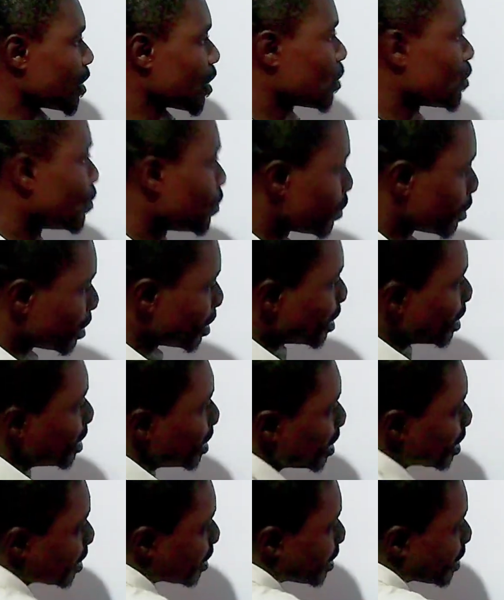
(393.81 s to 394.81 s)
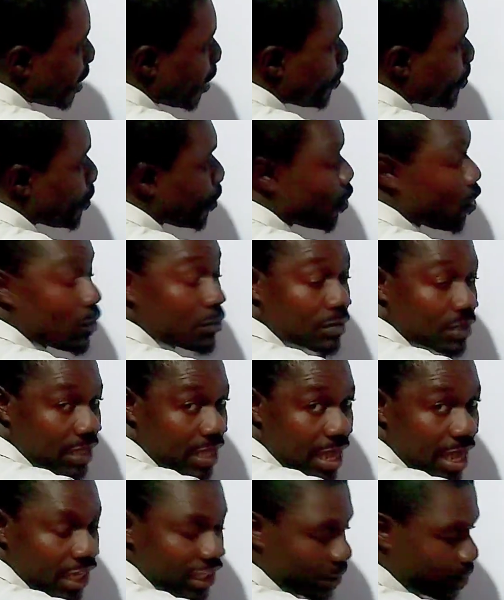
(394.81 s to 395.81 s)
Take note, this now becomes
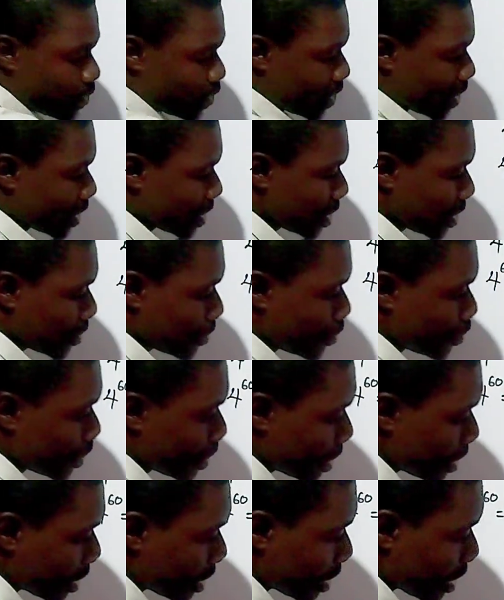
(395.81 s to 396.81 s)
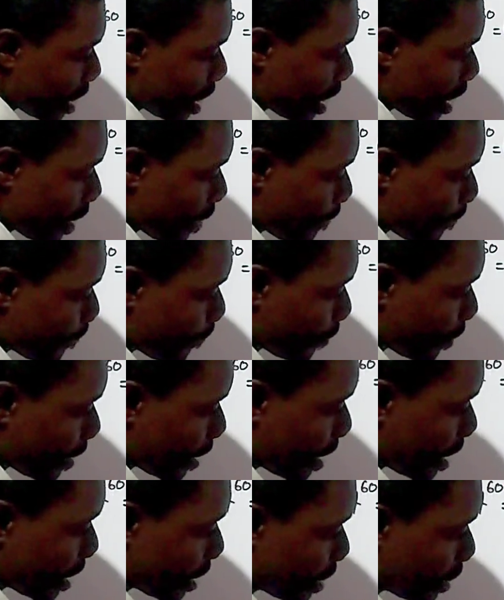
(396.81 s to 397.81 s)
the exponent, which is
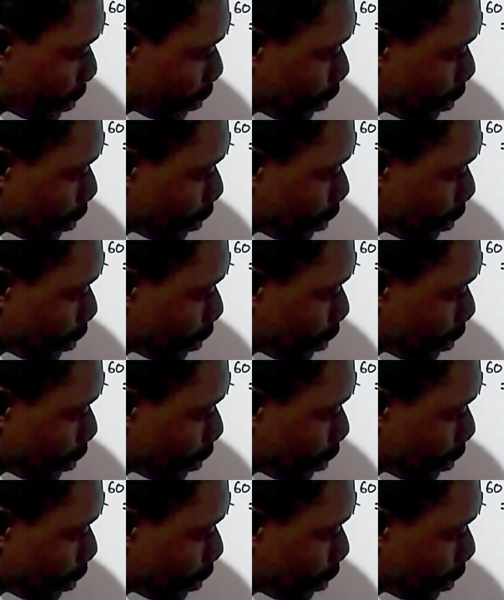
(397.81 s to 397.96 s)
this.